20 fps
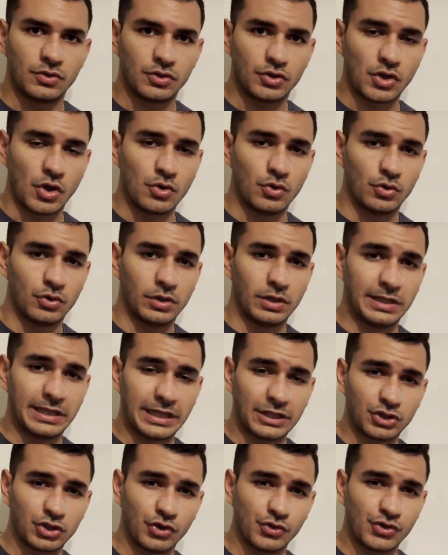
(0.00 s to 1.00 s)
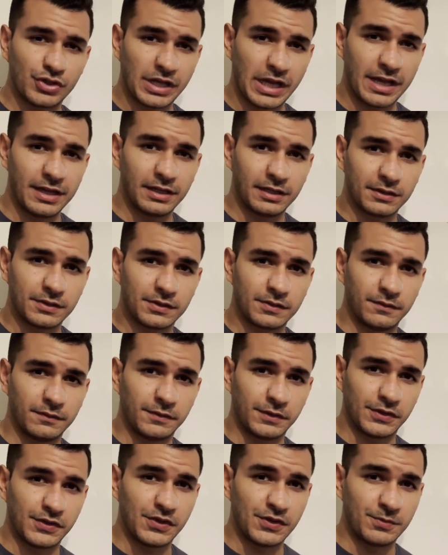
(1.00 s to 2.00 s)
So electrostatics
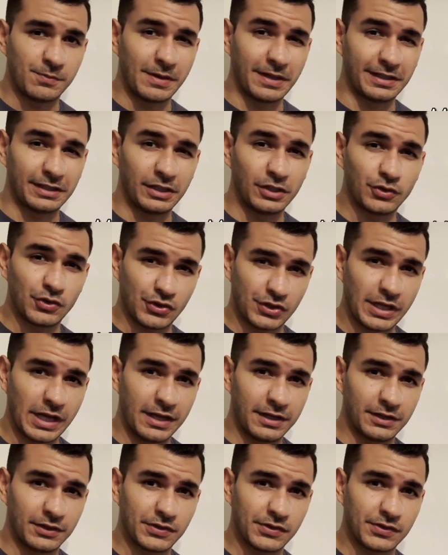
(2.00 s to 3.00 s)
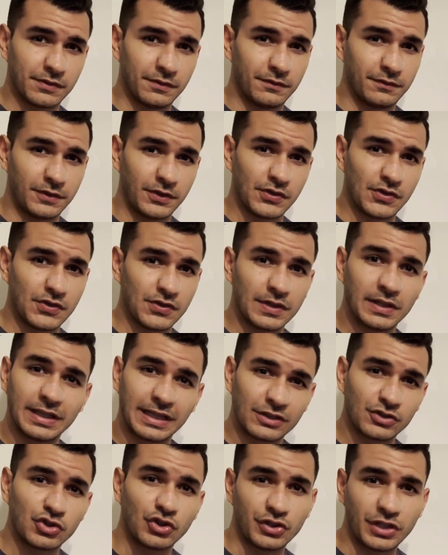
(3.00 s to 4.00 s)
versus magnetostatics versus
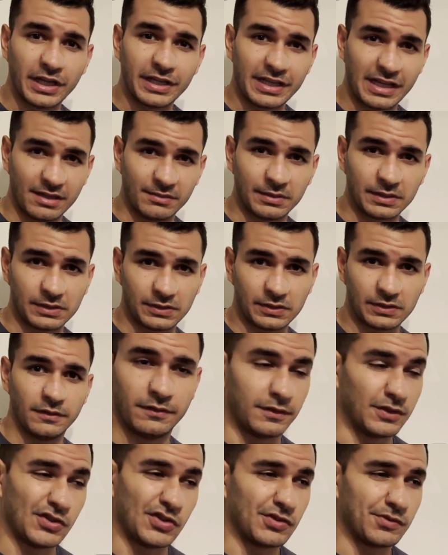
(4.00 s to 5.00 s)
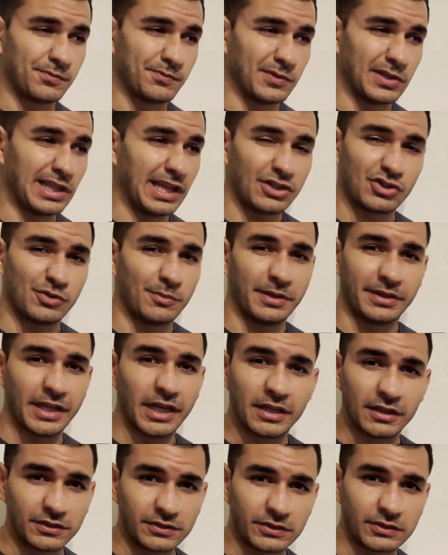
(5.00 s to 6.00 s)
electrodynamics versus
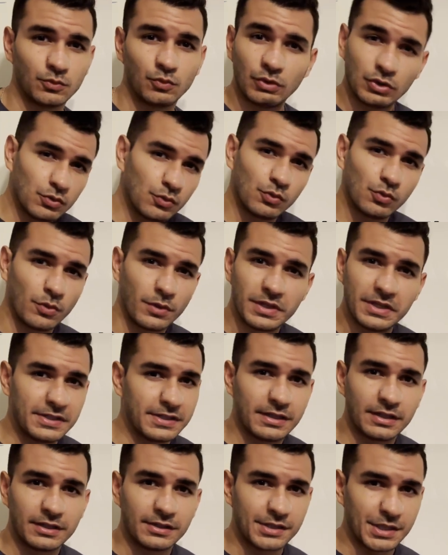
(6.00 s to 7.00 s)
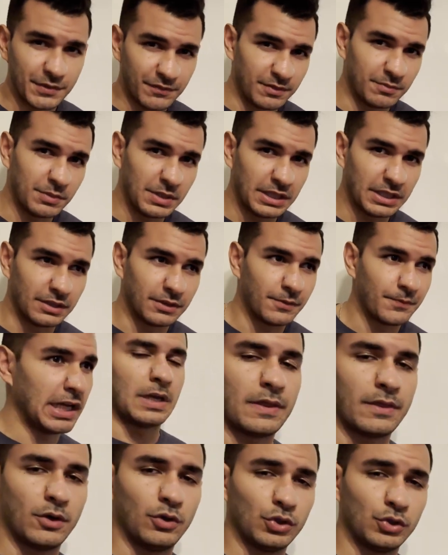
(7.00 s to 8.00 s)
electromagnetics. What do these things even mean?
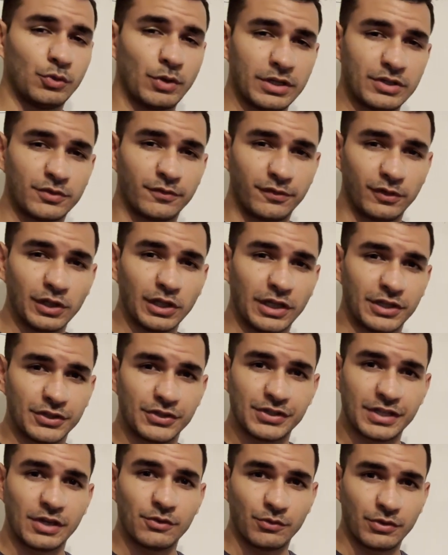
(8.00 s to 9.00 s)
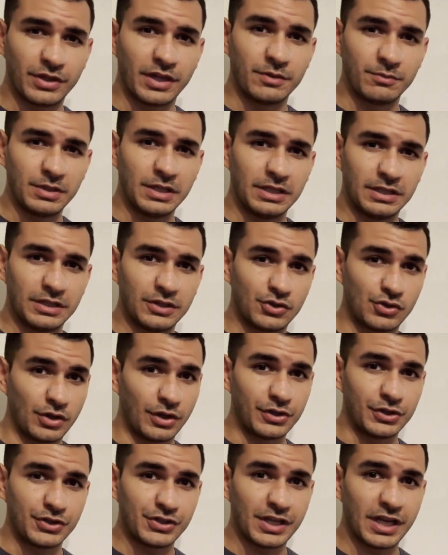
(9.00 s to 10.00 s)
And the only way to fully understand what they mean is to
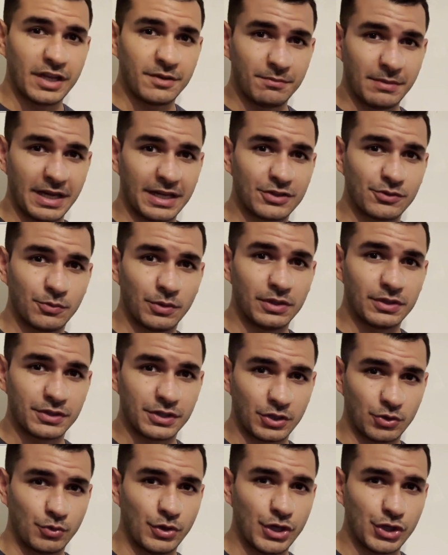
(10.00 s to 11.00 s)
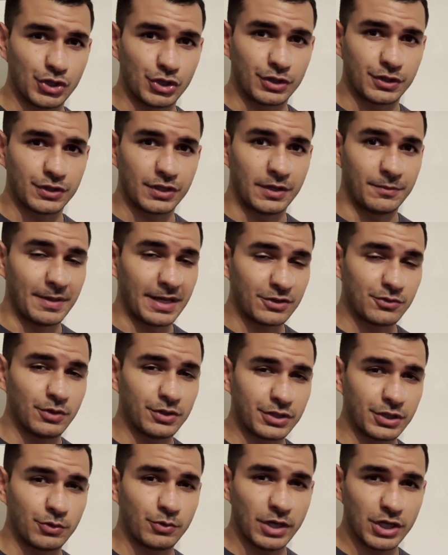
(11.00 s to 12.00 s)
understand Maxwell's equations. And
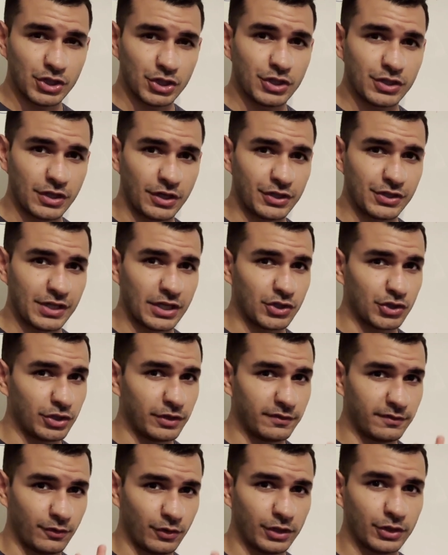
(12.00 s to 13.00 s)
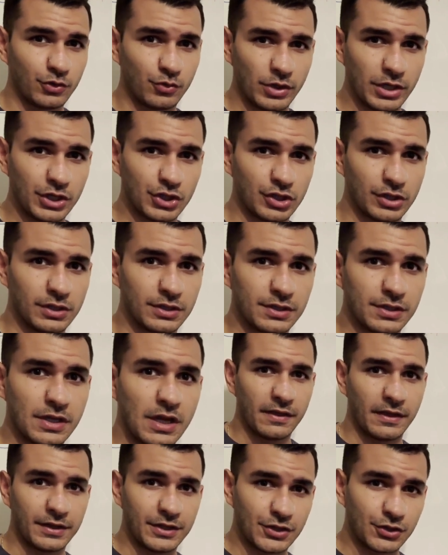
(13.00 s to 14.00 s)
Maxwell's equations are essentially four equations
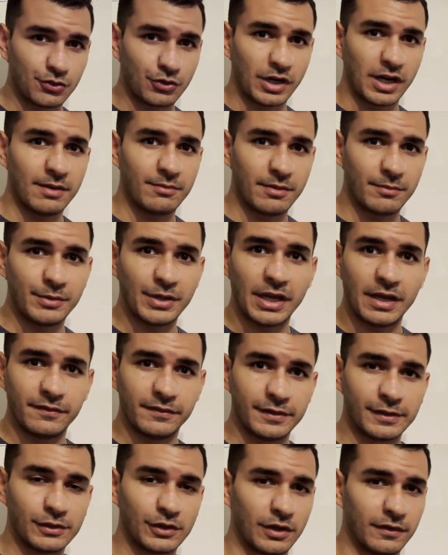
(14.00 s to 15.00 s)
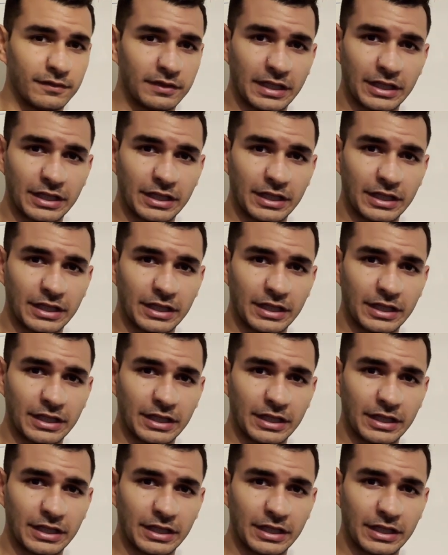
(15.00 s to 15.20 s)
that describe the behavior of